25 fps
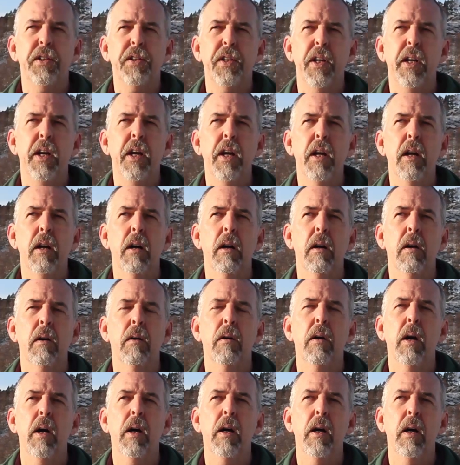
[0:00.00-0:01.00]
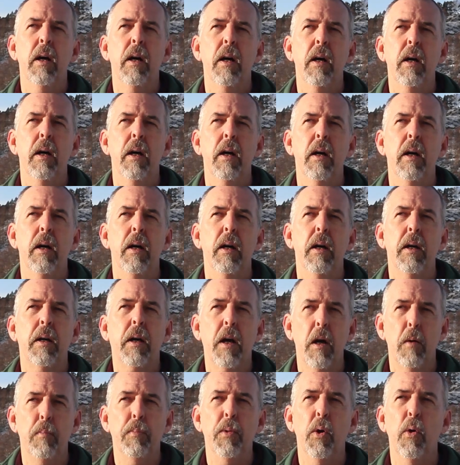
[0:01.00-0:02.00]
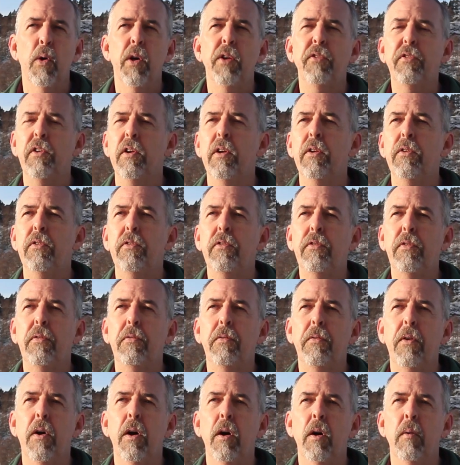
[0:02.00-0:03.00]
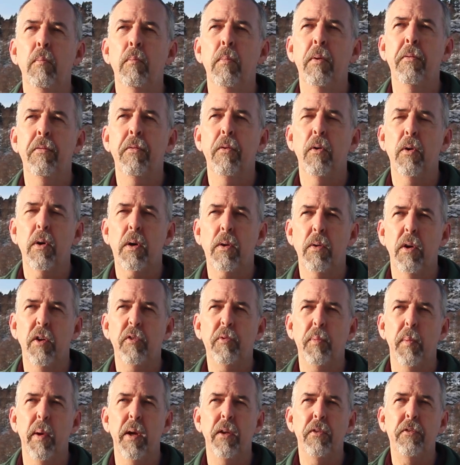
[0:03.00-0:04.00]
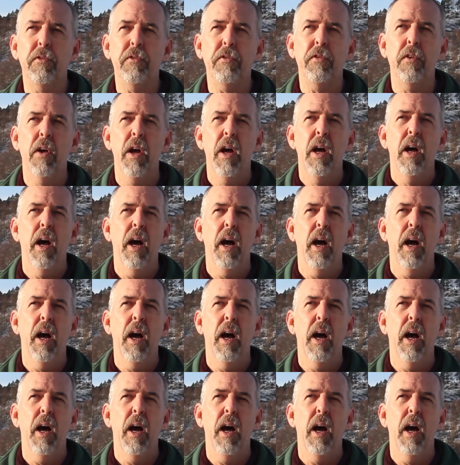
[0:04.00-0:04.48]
to hear cub noises from before Christmas,